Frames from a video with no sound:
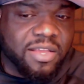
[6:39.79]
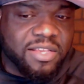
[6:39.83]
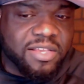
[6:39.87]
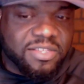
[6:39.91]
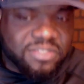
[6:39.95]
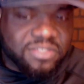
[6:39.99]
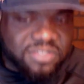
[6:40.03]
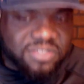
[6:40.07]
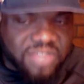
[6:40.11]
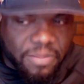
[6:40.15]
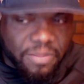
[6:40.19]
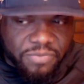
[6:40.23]

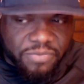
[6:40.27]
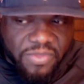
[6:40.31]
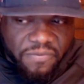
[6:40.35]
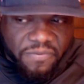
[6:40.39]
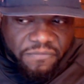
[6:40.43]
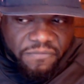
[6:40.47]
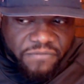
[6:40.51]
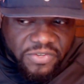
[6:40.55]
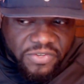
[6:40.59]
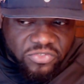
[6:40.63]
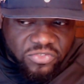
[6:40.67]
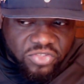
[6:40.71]
Something
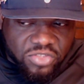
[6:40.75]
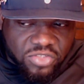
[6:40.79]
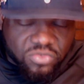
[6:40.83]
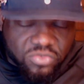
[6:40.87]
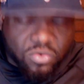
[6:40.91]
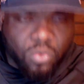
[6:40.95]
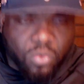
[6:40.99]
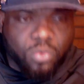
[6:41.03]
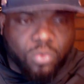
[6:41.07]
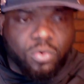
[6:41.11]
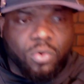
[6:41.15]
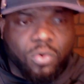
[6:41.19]
fishy's
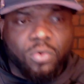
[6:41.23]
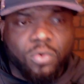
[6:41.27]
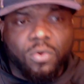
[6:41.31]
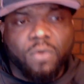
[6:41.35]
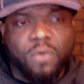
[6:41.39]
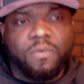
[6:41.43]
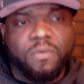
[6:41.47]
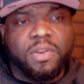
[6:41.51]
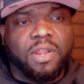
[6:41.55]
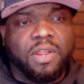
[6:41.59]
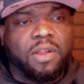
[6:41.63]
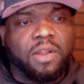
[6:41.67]
going on
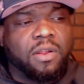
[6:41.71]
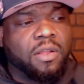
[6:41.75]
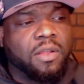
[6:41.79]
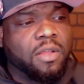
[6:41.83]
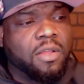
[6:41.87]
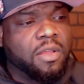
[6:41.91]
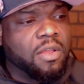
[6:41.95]
over there.